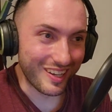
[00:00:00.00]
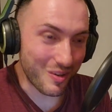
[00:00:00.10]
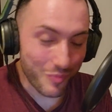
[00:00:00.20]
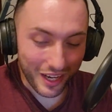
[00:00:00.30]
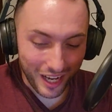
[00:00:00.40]

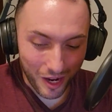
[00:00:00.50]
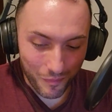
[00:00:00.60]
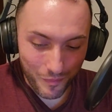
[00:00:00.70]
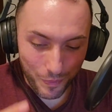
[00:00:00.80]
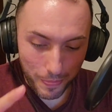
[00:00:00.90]
But
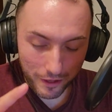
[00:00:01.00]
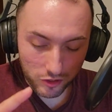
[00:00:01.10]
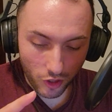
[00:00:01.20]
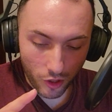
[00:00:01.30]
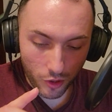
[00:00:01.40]

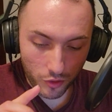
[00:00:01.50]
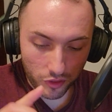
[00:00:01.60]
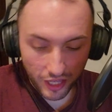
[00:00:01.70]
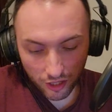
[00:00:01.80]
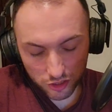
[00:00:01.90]
so
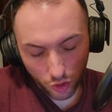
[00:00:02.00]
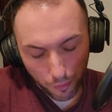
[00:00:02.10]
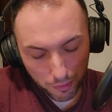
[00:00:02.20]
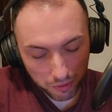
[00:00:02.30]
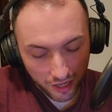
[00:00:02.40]
then I
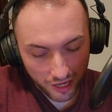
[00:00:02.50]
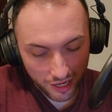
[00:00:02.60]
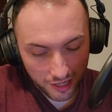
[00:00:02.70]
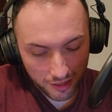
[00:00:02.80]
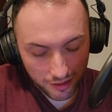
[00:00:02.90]
stopped
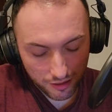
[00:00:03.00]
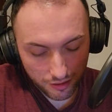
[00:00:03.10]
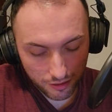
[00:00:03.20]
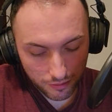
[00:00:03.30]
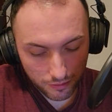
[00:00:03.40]
playing.
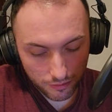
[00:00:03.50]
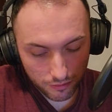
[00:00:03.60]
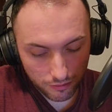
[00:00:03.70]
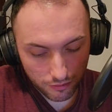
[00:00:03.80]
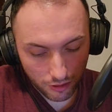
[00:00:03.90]

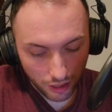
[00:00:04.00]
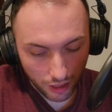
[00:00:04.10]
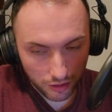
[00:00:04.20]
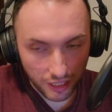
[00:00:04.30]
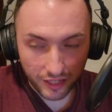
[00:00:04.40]

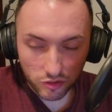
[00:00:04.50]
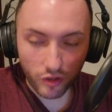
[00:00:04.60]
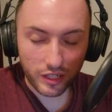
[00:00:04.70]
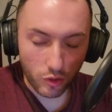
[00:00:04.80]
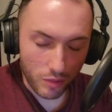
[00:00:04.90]
Yeah,
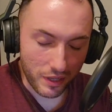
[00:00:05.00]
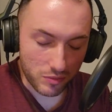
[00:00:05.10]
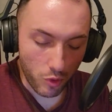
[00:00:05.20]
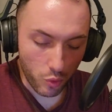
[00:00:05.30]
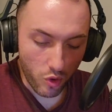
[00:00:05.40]
sorry, going back to
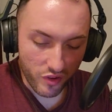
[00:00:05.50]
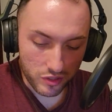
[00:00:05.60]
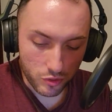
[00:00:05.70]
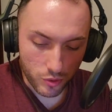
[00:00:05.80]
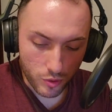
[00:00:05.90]
Modern Warfare
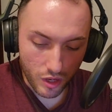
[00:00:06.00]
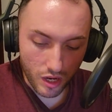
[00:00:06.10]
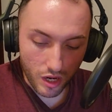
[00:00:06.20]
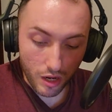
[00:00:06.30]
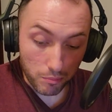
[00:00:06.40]
2,
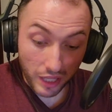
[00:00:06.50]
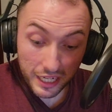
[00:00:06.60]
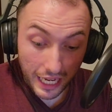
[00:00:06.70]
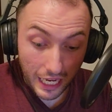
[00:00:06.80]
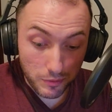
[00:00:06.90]
played
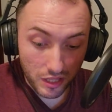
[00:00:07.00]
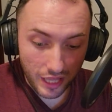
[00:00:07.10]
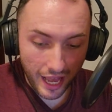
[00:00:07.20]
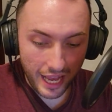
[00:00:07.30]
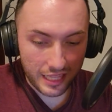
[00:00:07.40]
heaps of
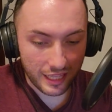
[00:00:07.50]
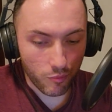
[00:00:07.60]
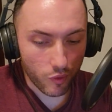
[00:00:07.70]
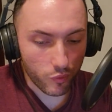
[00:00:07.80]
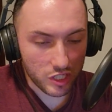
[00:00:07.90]
that. And then
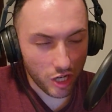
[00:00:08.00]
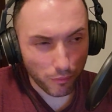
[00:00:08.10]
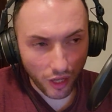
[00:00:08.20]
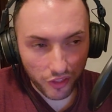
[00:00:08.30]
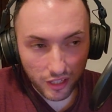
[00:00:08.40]
when we jumped,
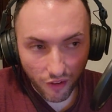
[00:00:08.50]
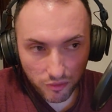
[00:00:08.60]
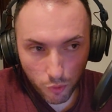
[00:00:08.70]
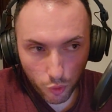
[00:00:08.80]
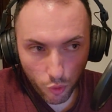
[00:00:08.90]
I think after
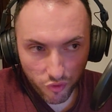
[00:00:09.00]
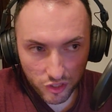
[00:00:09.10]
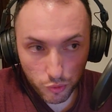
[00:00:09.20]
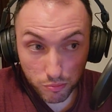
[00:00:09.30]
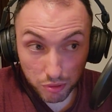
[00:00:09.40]
Modern Warfare
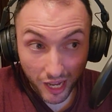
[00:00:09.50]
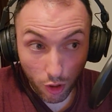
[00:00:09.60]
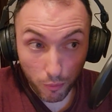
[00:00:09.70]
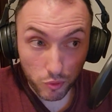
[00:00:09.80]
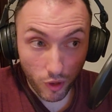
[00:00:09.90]
2 was Black
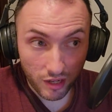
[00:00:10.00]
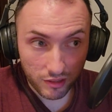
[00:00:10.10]
Ops 1.